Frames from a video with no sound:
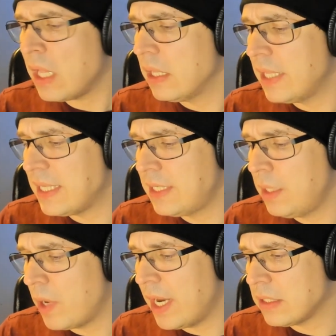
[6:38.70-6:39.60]
Let's see
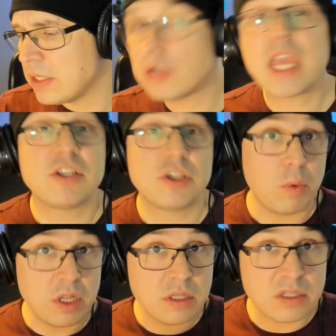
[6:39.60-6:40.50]
what else. Okay,
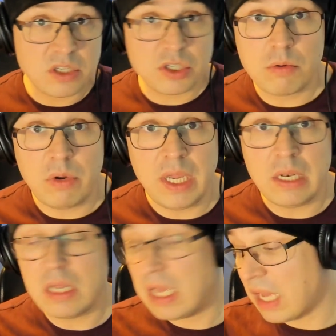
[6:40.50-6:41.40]
so the
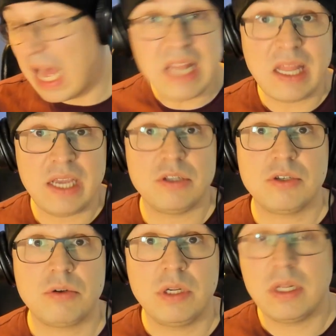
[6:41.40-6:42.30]
screen, like I like the
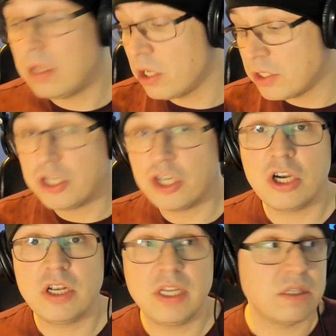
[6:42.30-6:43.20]
screen. It looks
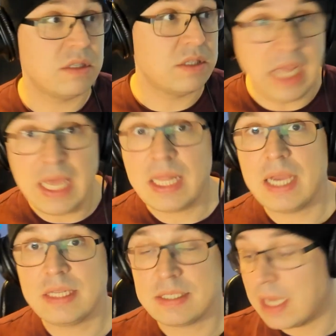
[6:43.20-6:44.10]
good in
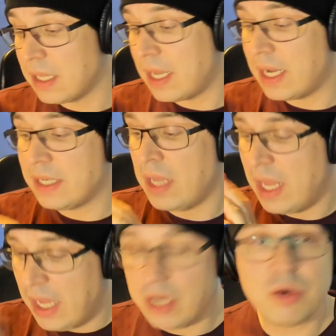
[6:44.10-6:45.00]
daylight, sunlight,
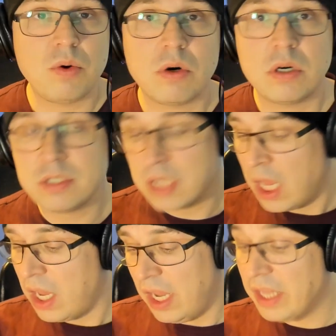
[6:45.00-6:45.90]
indoors.
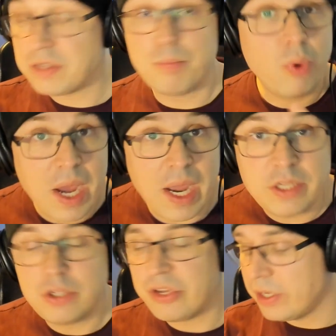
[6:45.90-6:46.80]
It's
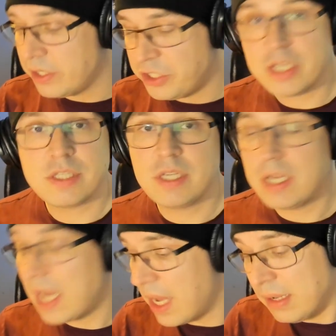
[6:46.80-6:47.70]
bright. You can adjust
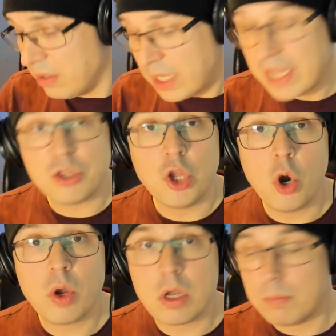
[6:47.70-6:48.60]
it. Like
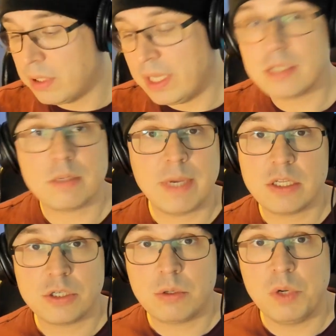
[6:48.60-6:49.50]
no complaints about
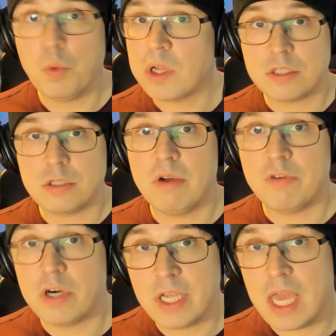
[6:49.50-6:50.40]
the screen
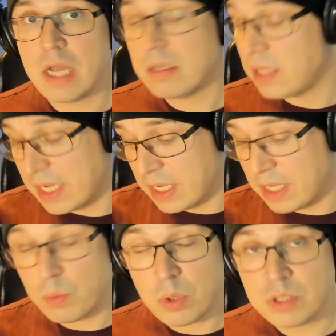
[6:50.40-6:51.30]
whatsoever. Again, like
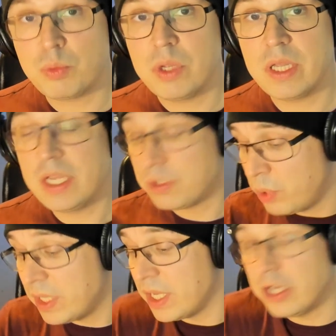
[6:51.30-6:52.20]
it's
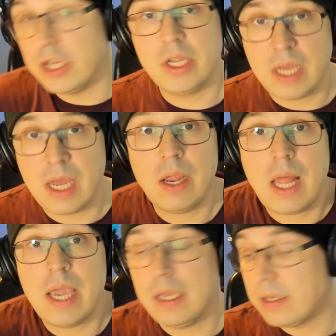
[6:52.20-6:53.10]
really good. I
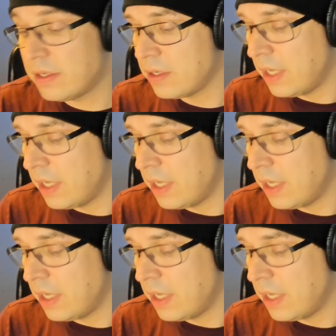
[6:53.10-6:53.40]
like it.